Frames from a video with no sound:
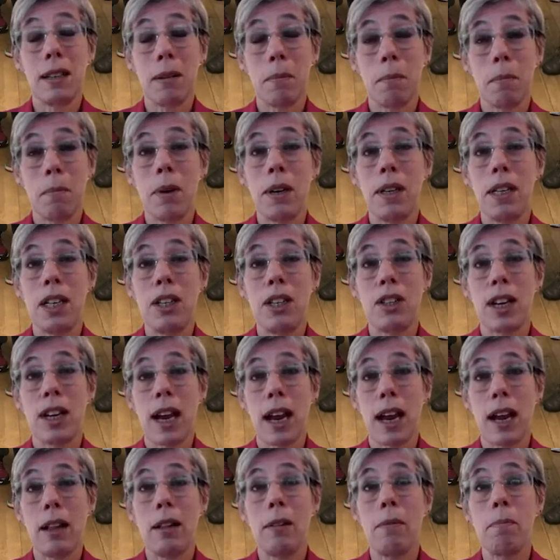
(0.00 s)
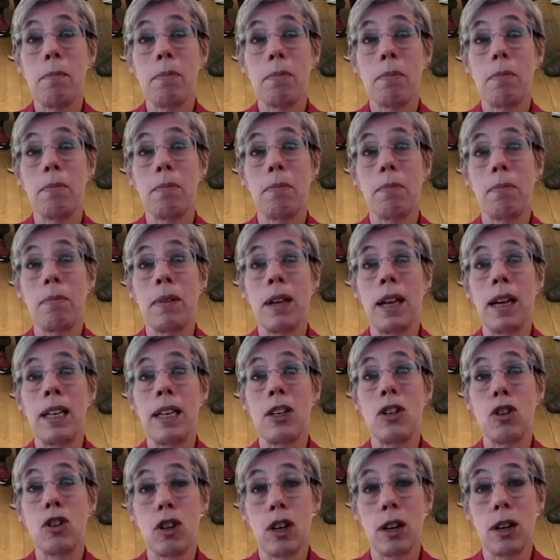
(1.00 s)
somebody to help
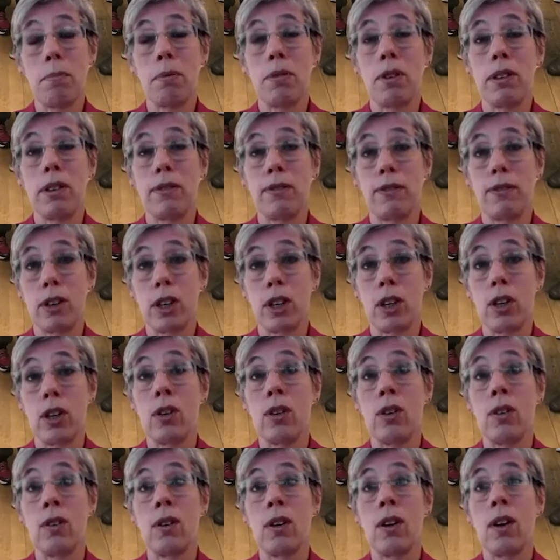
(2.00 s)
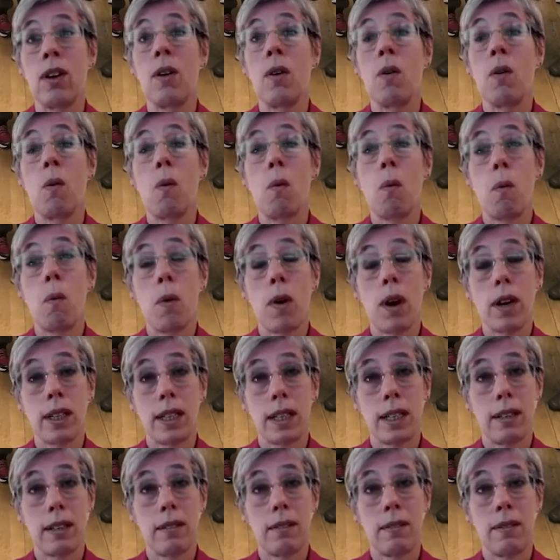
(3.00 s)
interpret for you
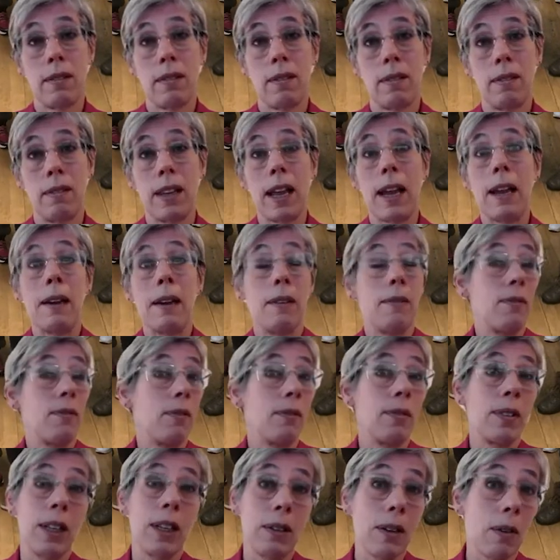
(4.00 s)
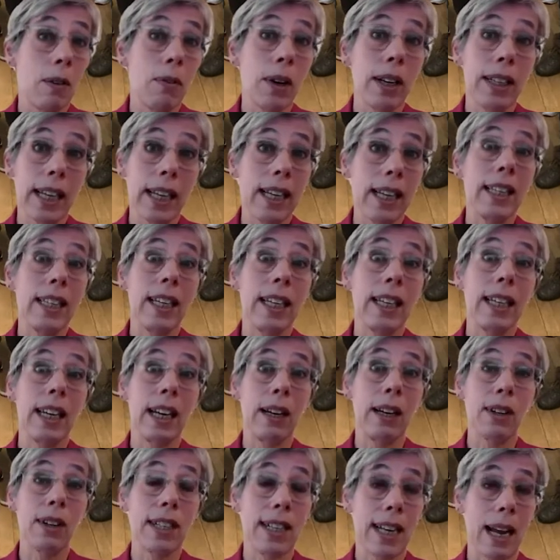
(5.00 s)
what they, what they're
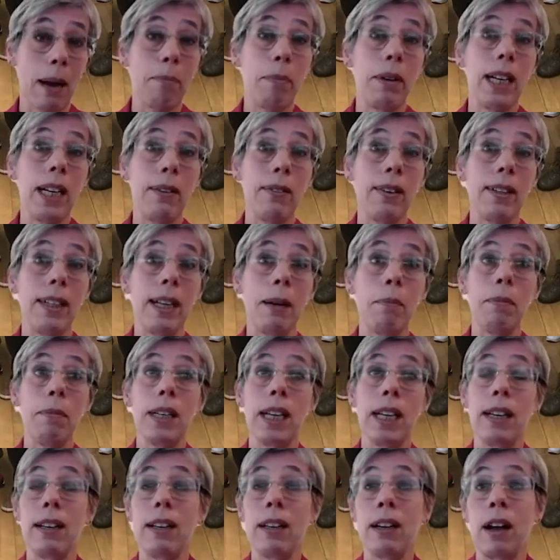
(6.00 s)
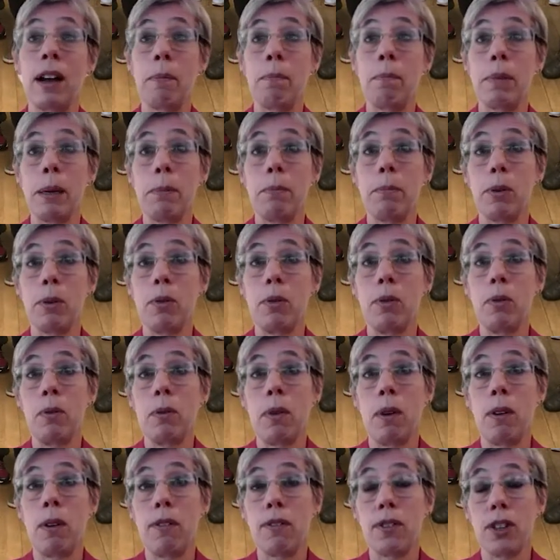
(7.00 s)
thinking, what's happening with them. They are people
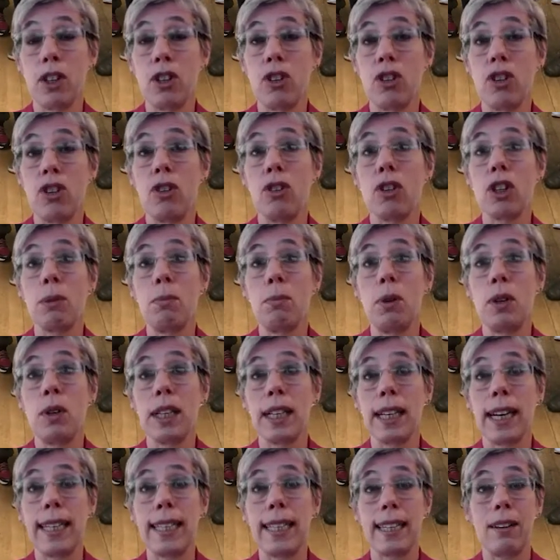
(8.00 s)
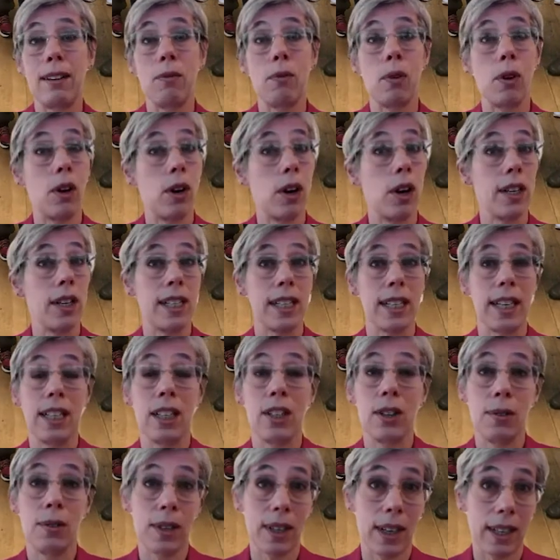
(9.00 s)
who often don't communicate in words and
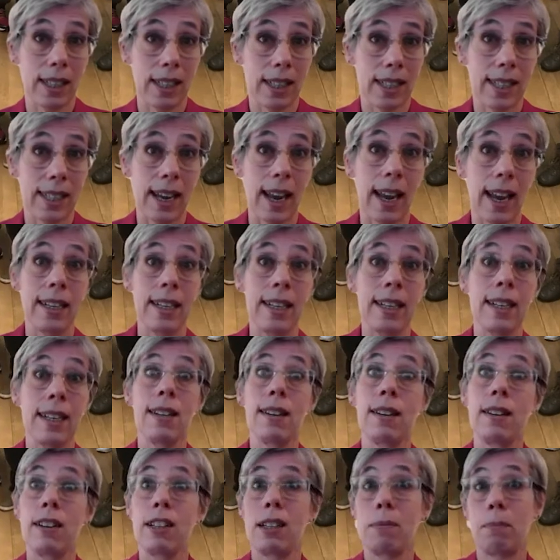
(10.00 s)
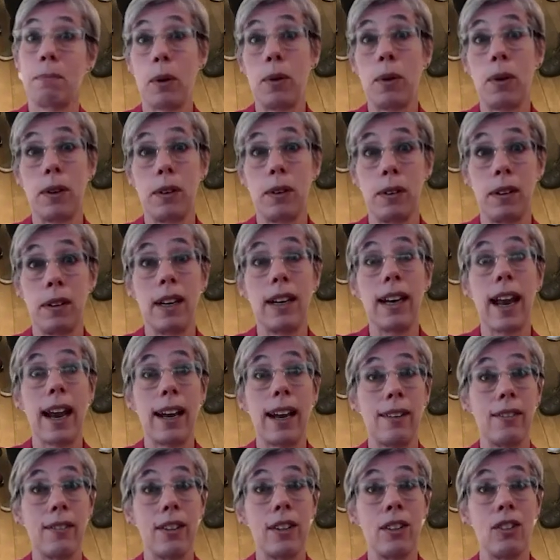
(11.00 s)
don't understand spoken
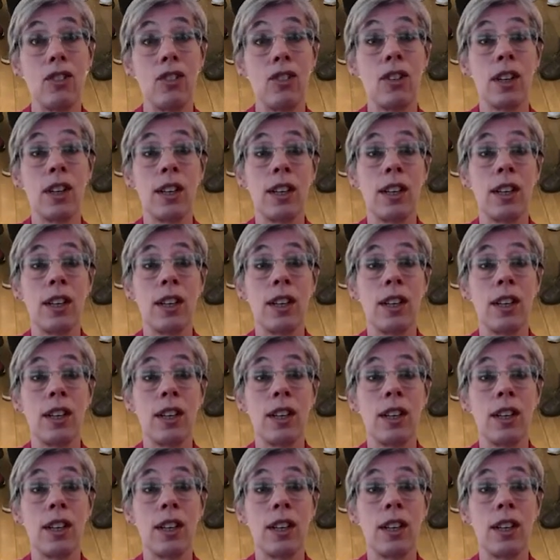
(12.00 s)
language.